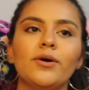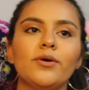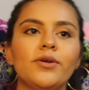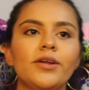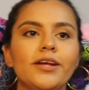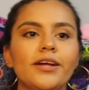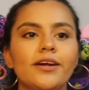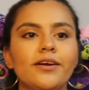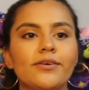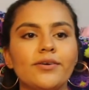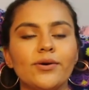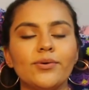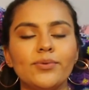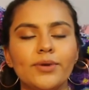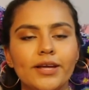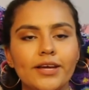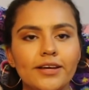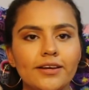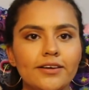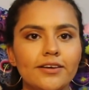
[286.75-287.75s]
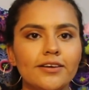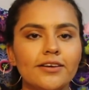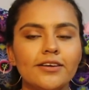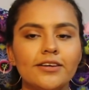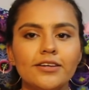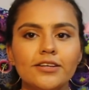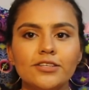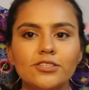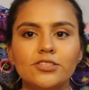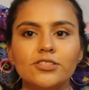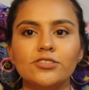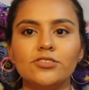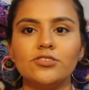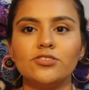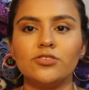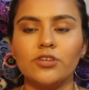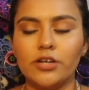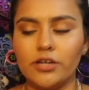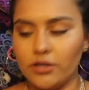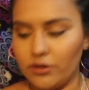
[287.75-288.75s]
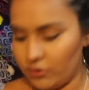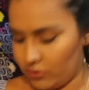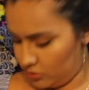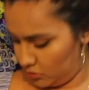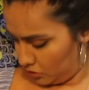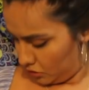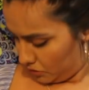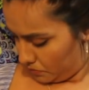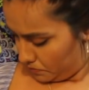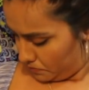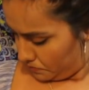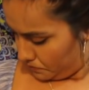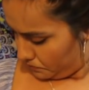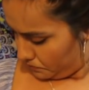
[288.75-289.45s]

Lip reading: moaning and groaning, she's just trying to go to sleep.